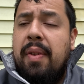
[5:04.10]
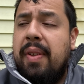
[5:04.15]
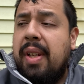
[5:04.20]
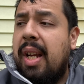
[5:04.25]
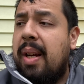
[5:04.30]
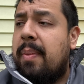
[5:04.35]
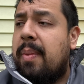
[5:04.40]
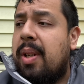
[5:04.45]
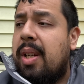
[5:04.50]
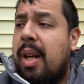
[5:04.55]

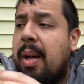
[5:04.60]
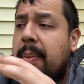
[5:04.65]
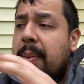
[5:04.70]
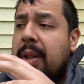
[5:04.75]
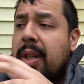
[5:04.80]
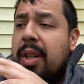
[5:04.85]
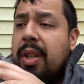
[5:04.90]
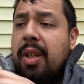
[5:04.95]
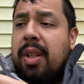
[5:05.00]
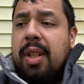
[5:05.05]
camera, I'm
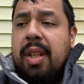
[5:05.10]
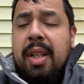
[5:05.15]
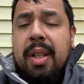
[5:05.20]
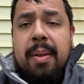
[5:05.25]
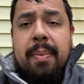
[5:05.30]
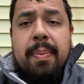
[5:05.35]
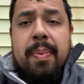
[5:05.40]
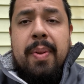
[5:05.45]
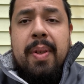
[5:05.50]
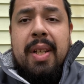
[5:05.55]
gonna hook
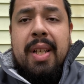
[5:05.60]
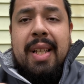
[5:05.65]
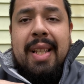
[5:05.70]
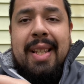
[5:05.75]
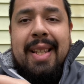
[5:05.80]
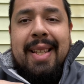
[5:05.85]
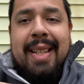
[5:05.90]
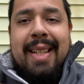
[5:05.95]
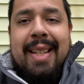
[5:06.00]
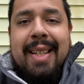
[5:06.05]
up
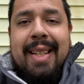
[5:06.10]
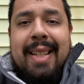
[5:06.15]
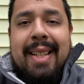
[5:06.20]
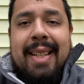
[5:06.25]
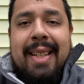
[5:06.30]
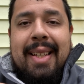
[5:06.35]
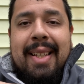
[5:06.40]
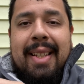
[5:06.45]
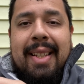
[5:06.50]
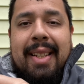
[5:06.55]

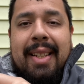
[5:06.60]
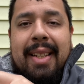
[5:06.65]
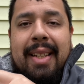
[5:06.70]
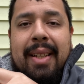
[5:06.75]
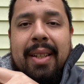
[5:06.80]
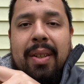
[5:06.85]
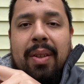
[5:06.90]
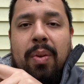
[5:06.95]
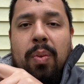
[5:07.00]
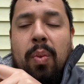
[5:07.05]
the
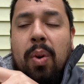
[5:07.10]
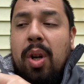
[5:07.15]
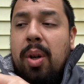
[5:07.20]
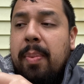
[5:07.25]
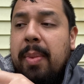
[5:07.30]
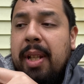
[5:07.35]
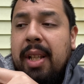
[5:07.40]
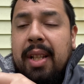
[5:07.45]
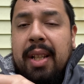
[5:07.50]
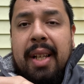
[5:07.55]

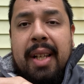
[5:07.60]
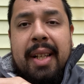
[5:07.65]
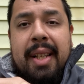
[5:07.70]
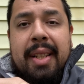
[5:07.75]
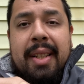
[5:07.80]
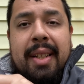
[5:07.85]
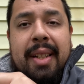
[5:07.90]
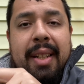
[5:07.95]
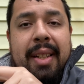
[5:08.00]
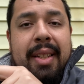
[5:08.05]
watermelon
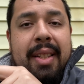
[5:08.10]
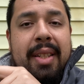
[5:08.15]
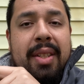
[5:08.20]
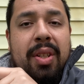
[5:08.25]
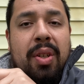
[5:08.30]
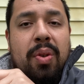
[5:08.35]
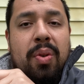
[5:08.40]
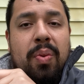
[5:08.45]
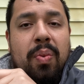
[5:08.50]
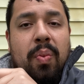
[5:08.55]
line, the
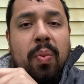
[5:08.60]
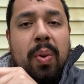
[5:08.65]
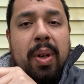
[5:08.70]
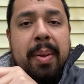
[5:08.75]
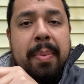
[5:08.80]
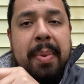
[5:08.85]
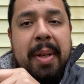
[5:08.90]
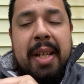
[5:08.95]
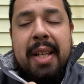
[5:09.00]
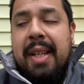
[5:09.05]
zone
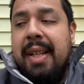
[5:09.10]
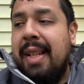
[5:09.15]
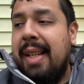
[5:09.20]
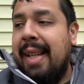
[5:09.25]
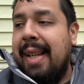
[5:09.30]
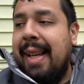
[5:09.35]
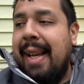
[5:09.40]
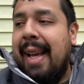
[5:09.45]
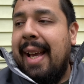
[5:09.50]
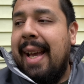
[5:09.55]
1B,
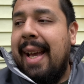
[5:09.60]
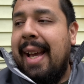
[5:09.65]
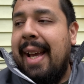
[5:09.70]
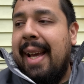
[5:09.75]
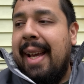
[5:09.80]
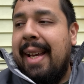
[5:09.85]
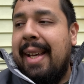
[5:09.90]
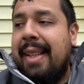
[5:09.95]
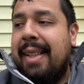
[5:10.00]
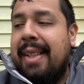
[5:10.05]

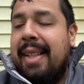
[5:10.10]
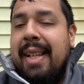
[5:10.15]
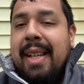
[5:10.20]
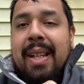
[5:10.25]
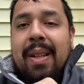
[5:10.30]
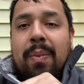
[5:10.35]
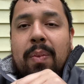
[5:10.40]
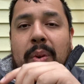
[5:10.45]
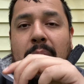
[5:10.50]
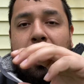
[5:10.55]
and
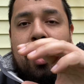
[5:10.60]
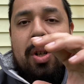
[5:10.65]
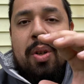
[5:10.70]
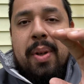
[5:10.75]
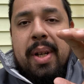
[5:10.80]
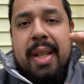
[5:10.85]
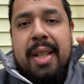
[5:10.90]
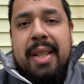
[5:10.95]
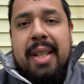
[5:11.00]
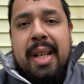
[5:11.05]
then we'll go
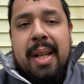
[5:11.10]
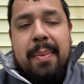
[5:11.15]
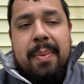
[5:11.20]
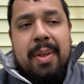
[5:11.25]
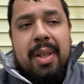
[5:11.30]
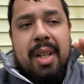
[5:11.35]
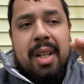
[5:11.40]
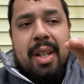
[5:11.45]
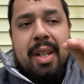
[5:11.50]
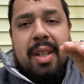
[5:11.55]
in depth
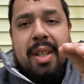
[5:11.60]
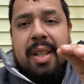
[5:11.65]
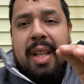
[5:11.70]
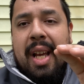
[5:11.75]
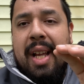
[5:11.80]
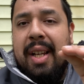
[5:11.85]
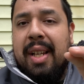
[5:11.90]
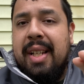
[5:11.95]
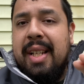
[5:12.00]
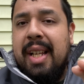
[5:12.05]
on
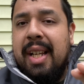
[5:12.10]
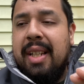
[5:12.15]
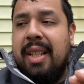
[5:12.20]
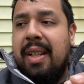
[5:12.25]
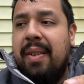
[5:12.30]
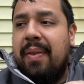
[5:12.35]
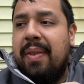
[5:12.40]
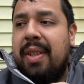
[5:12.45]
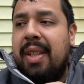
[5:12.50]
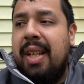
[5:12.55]
how to connect
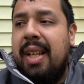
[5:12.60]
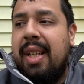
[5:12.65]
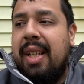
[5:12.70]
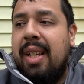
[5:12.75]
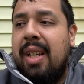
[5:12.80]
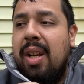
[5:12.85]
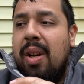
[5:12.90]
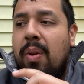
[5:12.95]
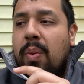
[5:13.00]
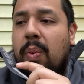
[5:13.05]
everything,
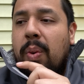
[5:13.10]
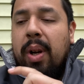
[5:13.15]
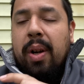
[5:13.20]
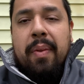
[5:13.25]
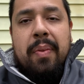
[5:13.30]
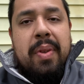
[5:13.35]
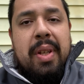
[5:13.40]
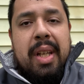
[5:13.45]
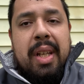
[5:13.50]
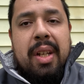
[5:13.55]
where
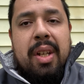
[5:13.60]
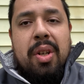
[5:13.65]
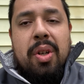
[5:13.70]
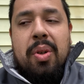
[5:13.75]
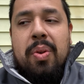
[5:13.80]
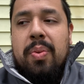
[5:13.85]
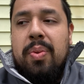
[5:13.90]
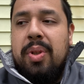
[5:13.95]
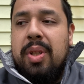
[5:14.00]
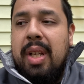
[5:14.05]
everything
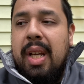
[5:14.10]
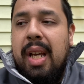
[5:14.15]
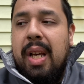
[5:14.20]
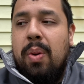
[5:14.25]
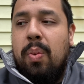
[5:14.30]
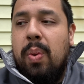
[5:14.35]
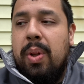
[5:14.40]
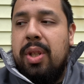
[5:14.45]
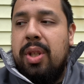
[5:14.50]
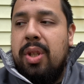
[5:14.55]
goes,
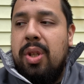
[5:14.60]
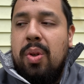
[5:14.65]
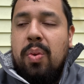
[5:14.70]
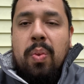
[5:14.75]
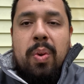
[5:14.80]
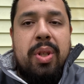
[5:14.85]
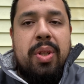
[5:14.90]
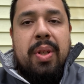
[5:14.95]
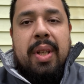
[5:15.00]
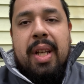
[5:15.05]
and what to do
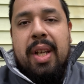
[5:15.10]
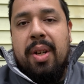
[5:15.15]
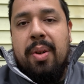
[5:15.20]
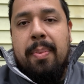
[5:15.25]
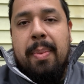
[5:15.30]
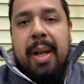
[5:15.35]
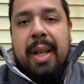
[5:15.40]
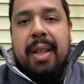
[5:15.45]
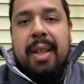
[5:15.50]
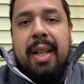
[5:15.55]
once you get your
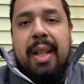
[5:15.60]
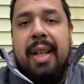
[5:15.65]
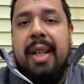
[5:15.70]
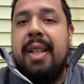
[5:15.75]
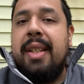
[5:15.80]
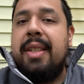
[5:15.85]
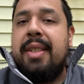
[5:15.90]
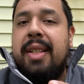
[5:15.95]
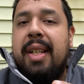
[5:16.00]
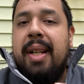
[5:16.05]
main
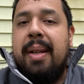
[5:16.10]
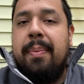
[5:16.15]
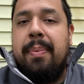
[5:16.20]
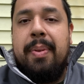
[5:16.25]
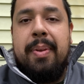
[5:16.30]
line set up.